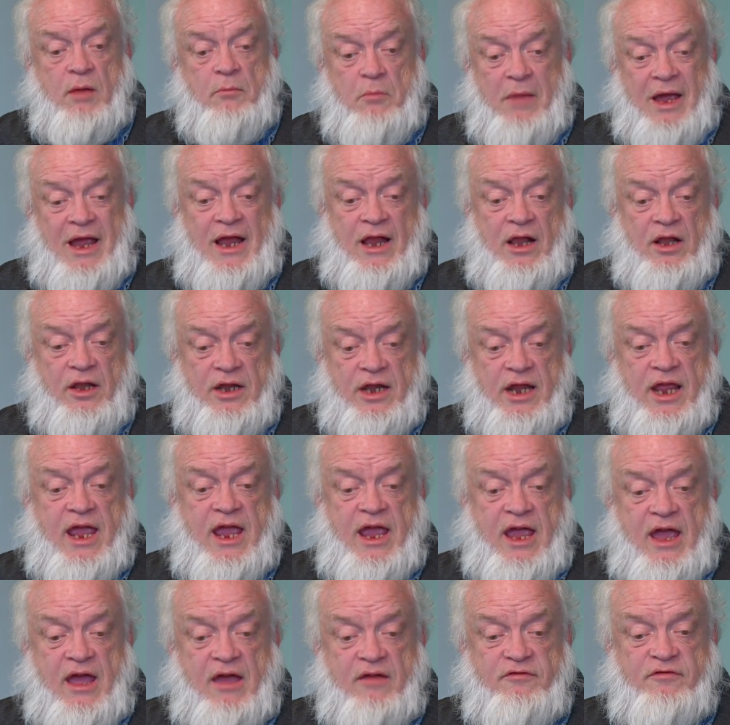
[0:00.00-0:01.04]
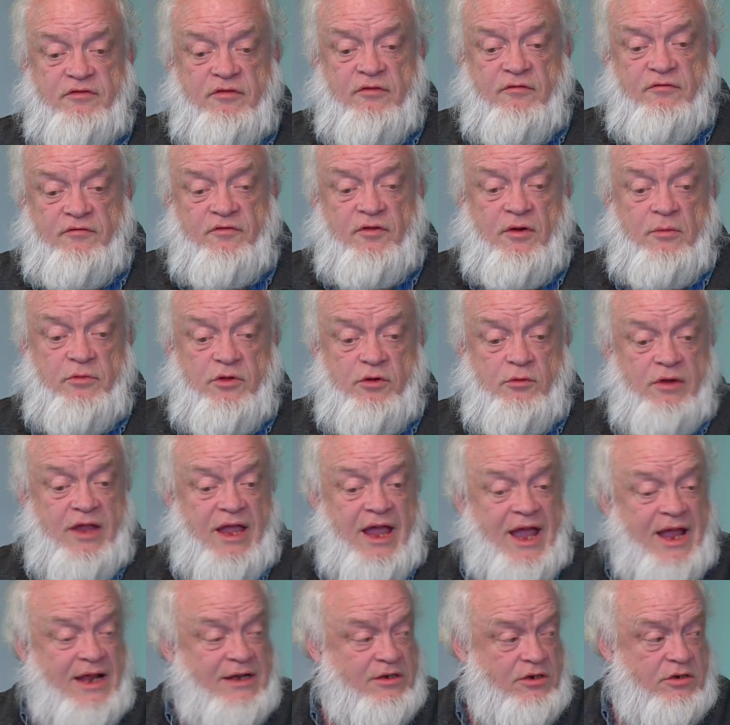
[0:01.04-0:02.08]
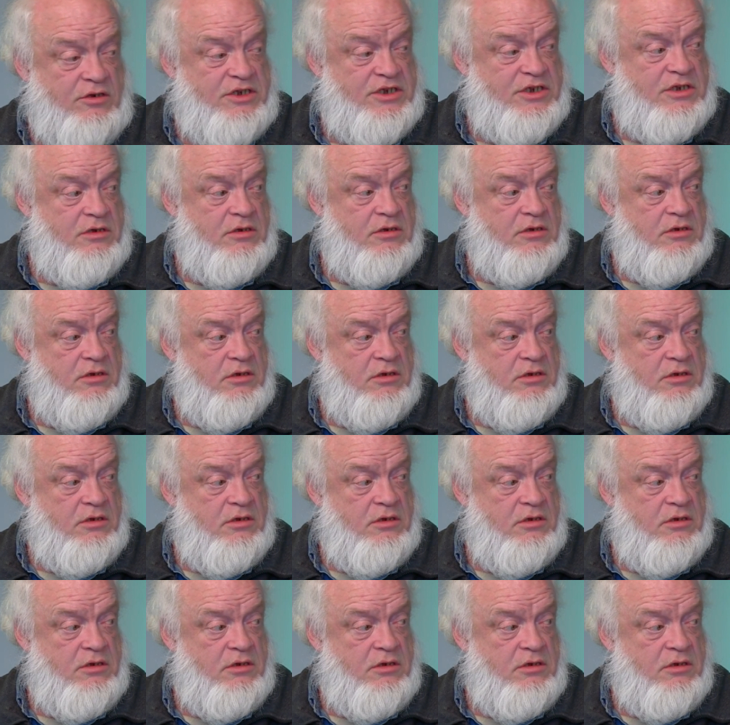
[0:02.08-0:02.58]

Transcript: a mile and a half from the reactors.